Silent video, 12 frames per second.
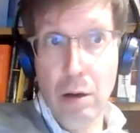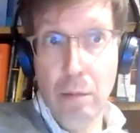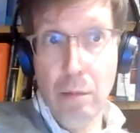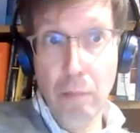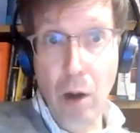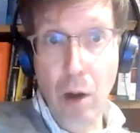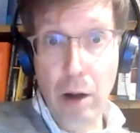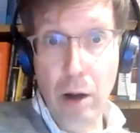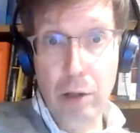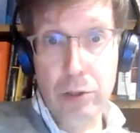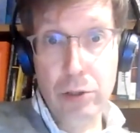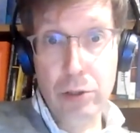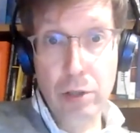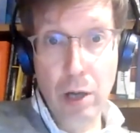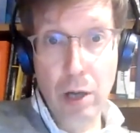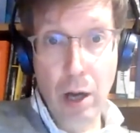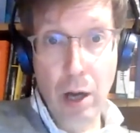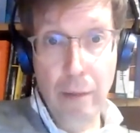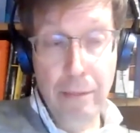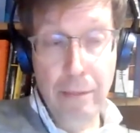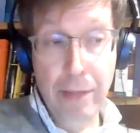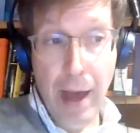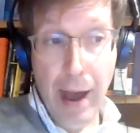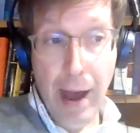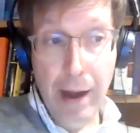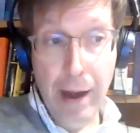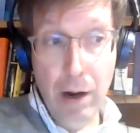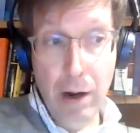models uh, that